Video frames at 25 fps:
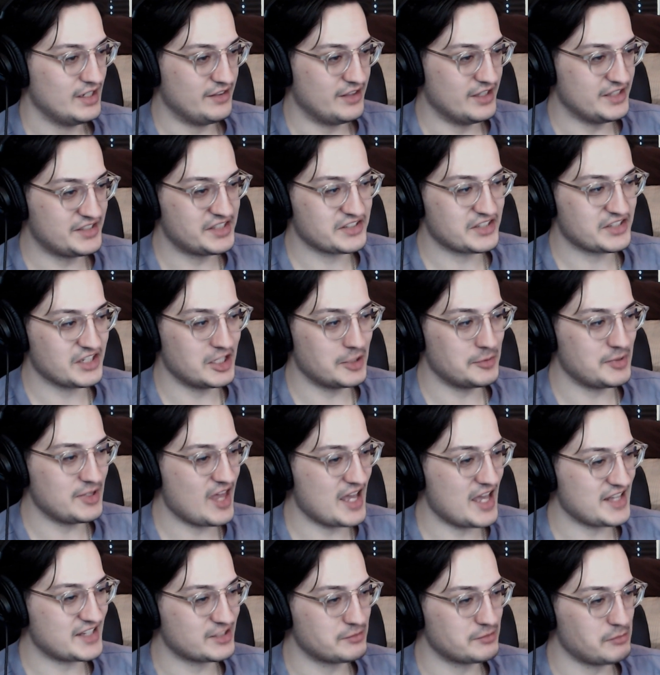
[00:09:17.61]
This is gonna be
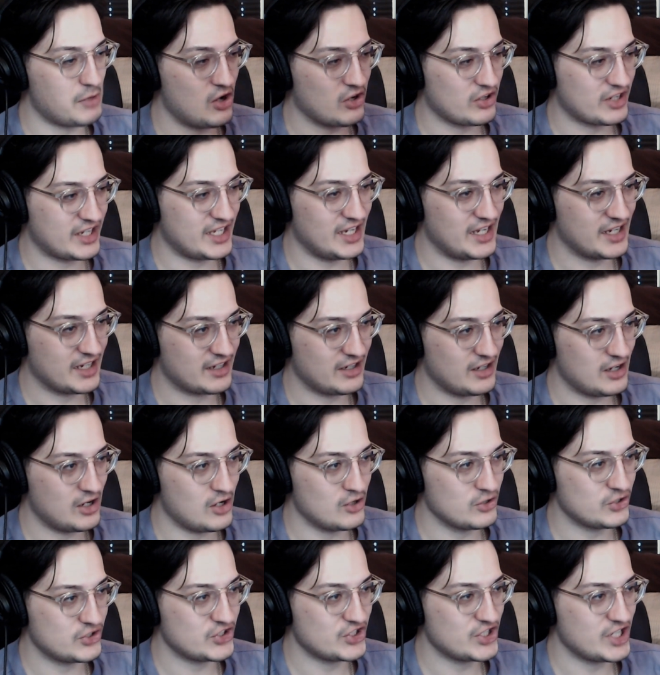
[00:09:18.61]
that small kick.
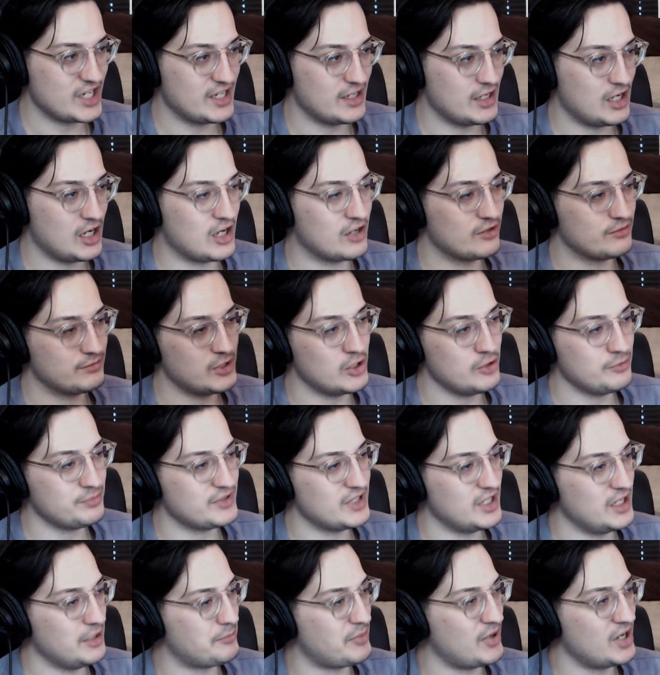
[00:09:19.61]
Oh, shit. Oh, nope.
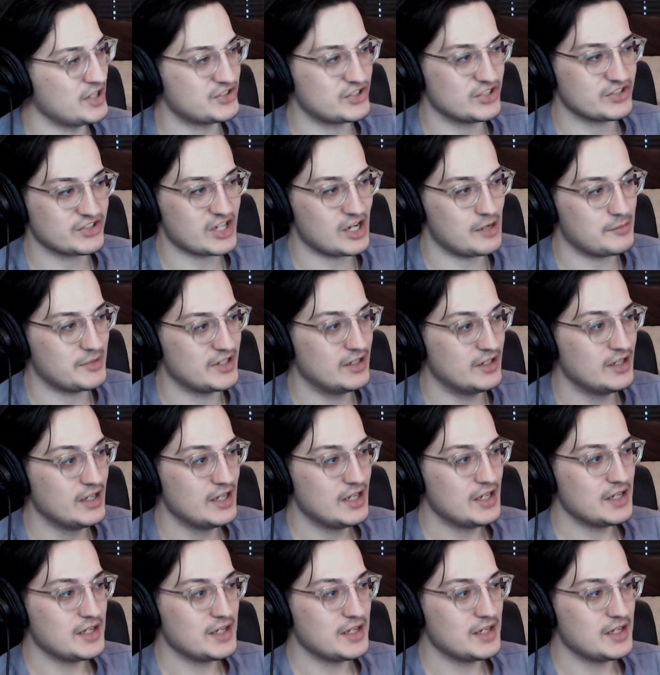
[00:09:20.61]
A punch is coming.